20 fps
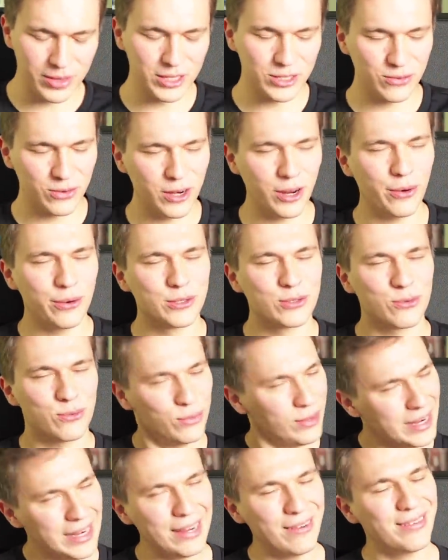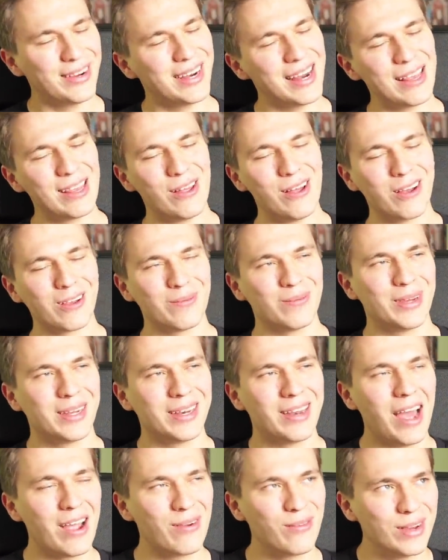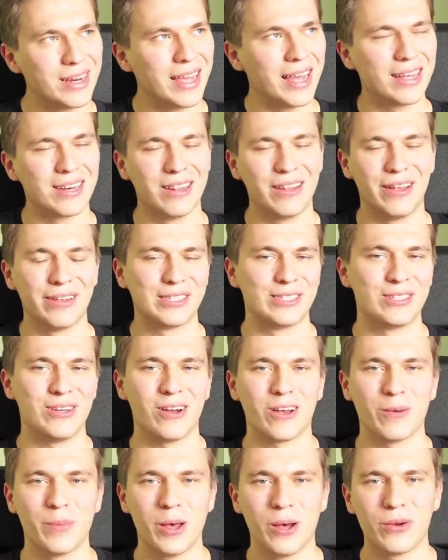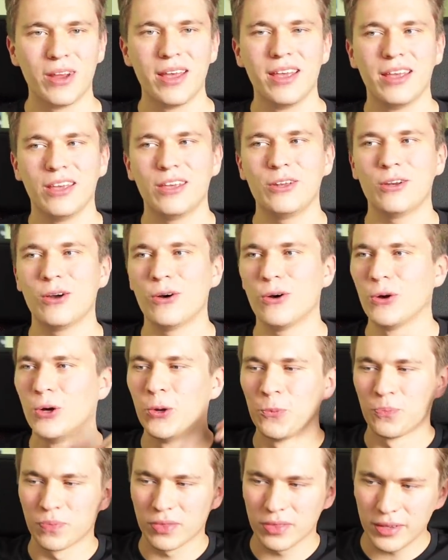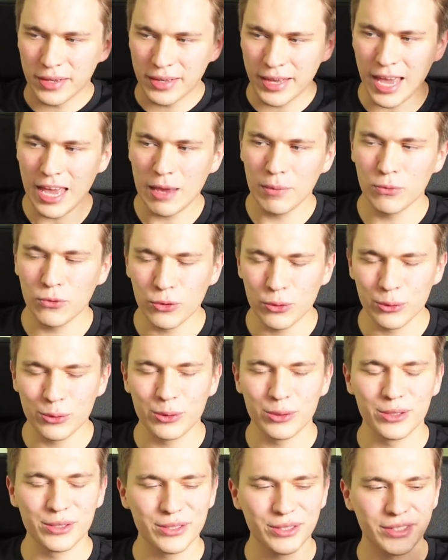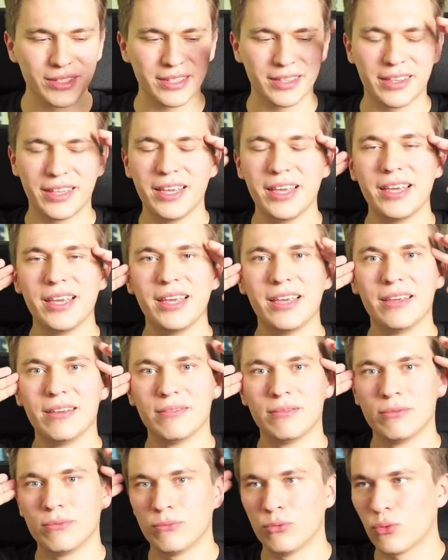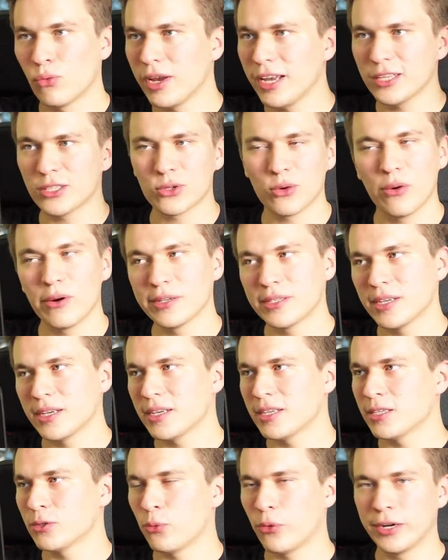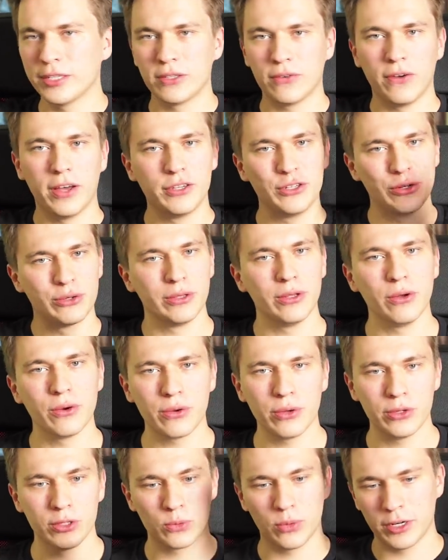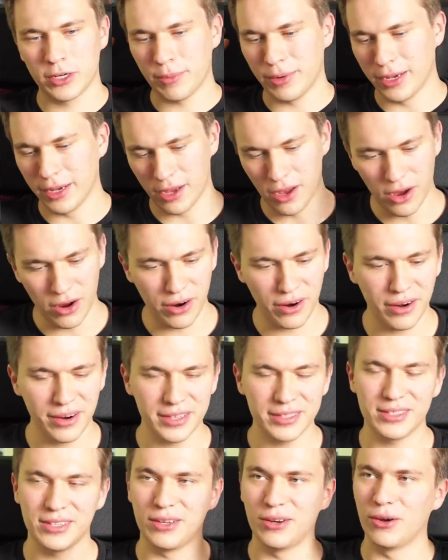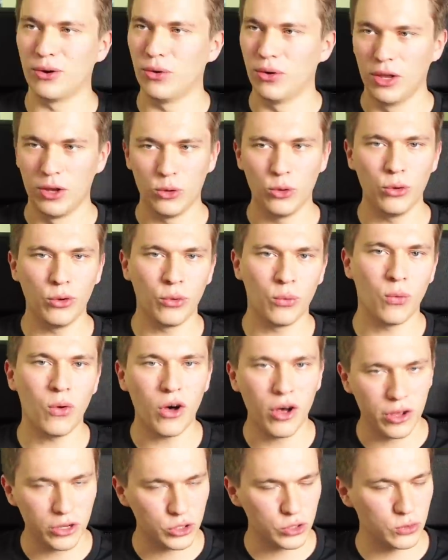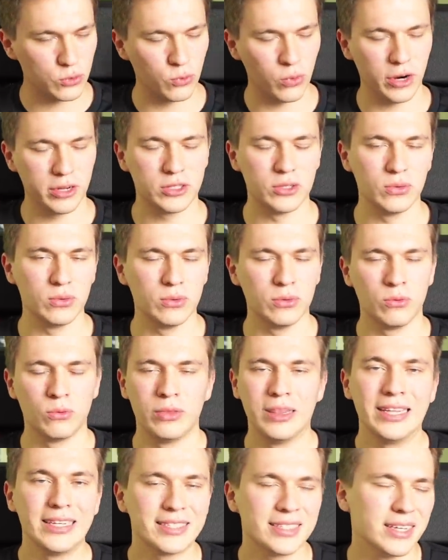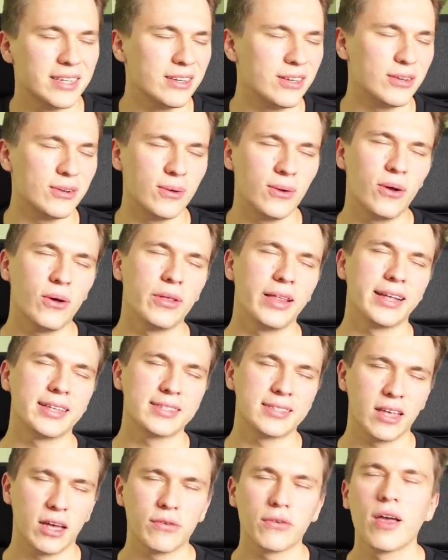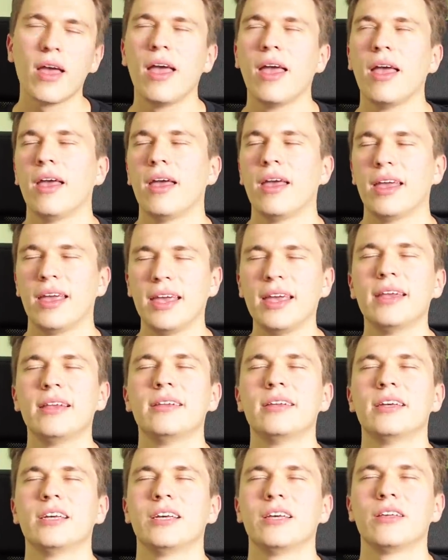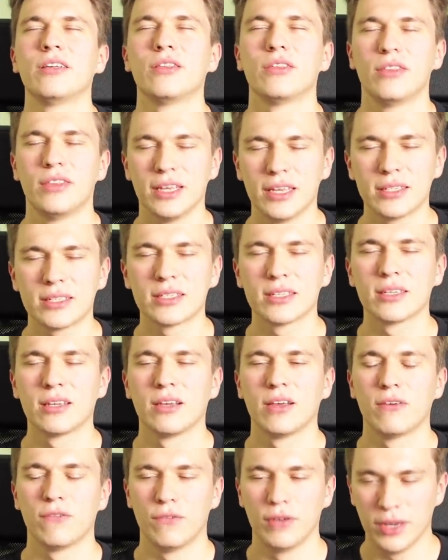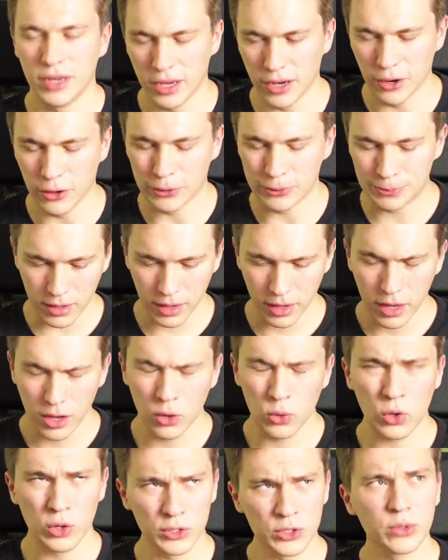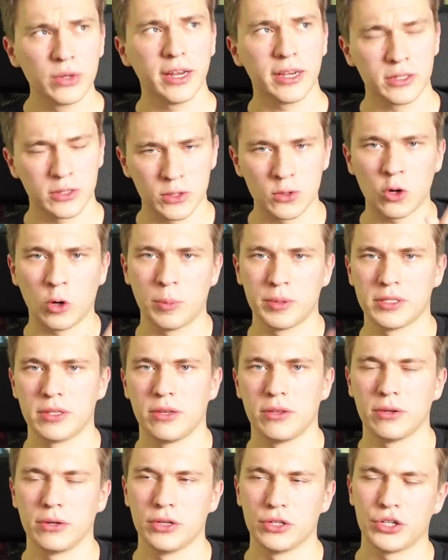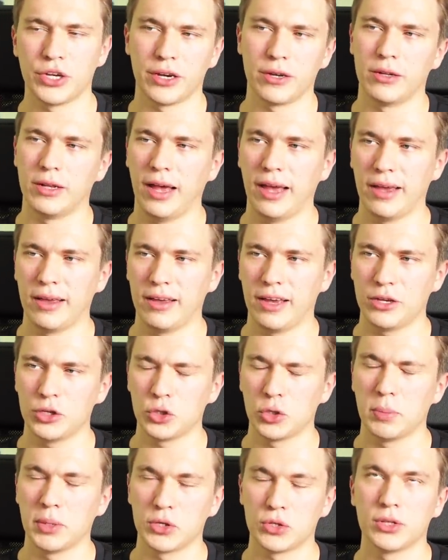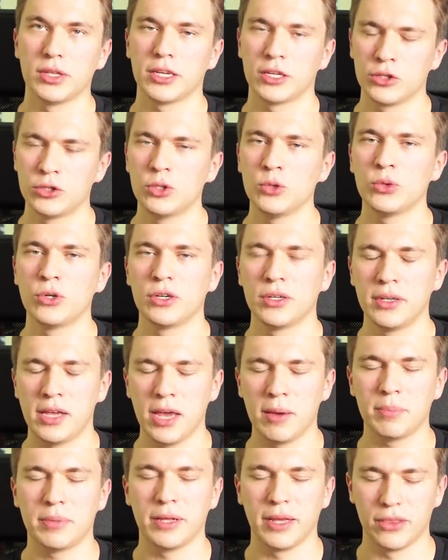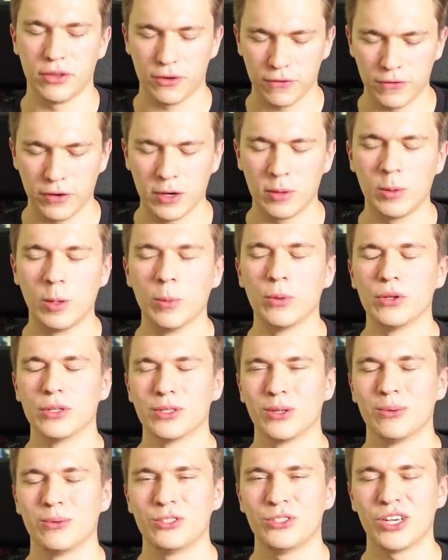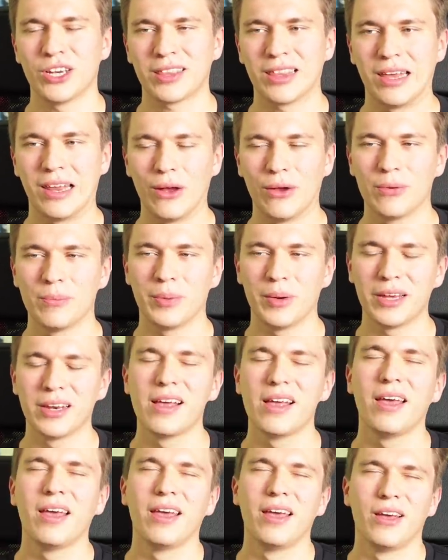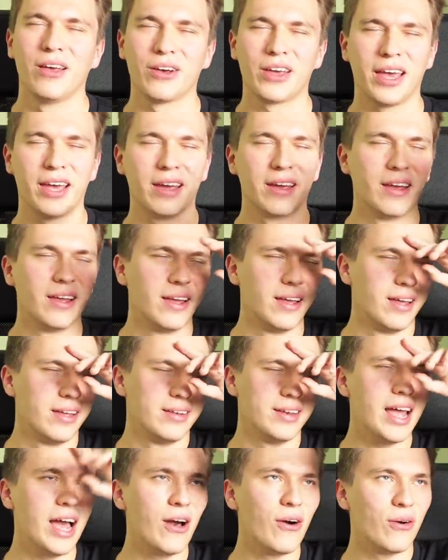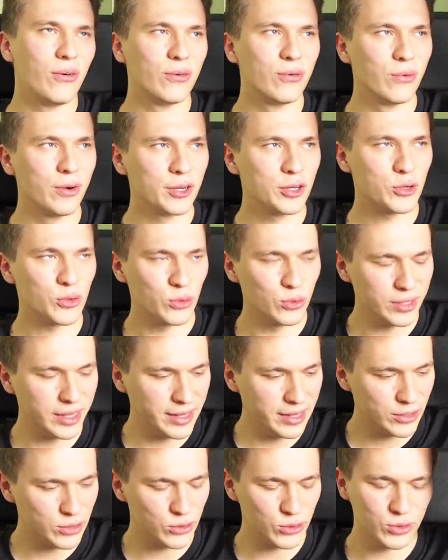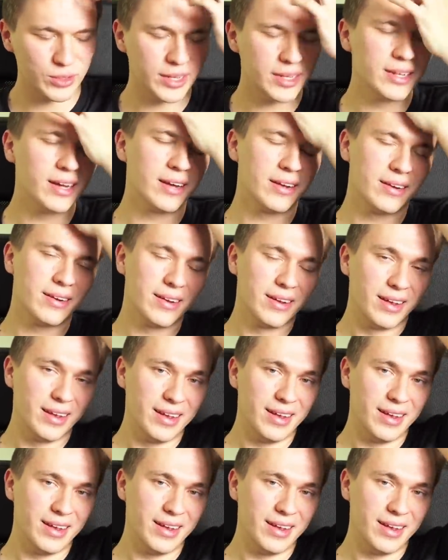This video is really long, but I really had a lot to talk about. You know, the game rules, the resources, where to find your locals, where to buy cards, you know, who to watch, where to listen, you know, all that stuff in this video. Oh, also Nexus Corp is another good channel, I should mention. They could do good gameplay and they're funny people, so check that out. But okay, now we're truly done.